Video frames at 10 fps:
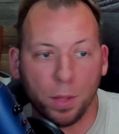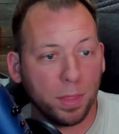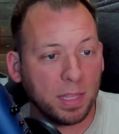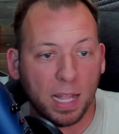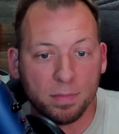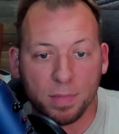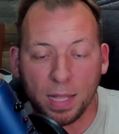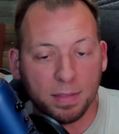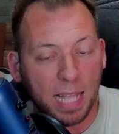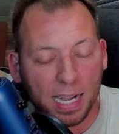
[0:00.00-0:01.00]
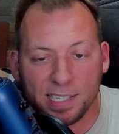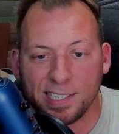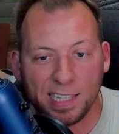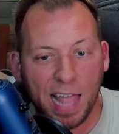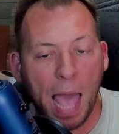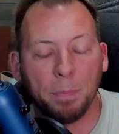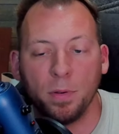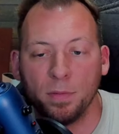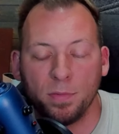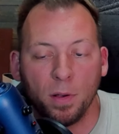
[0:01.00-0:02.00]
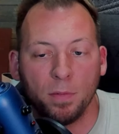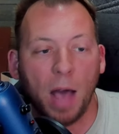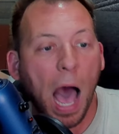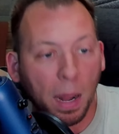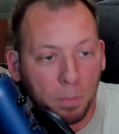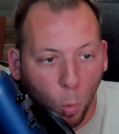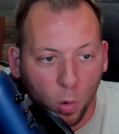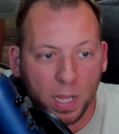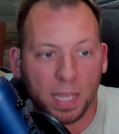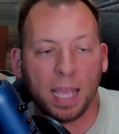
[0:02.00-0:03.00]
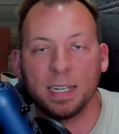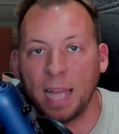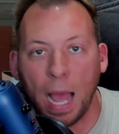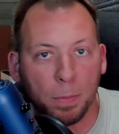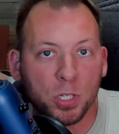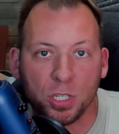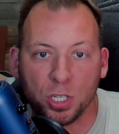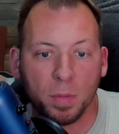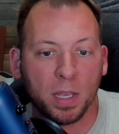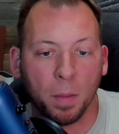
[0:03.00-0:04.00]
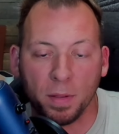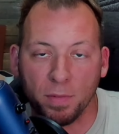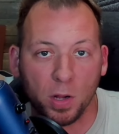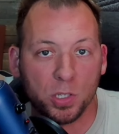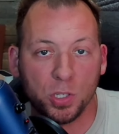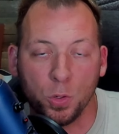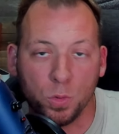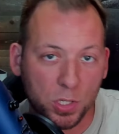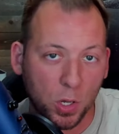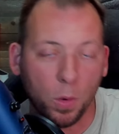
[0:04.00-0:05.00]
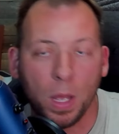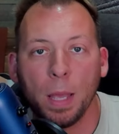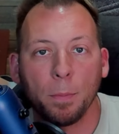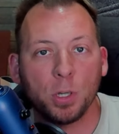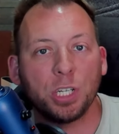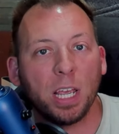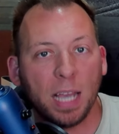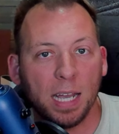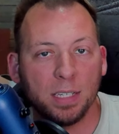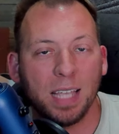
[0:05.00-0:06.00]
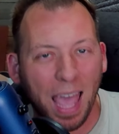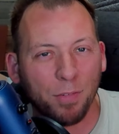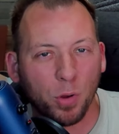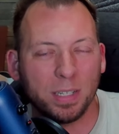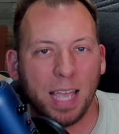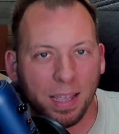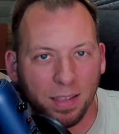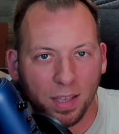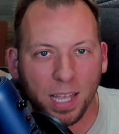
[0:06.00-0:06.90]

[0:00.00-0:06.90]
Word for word: I think that that next slap of, of onboarding and adoption is going to be coming very soon. So appreciate you guys. Have a great day.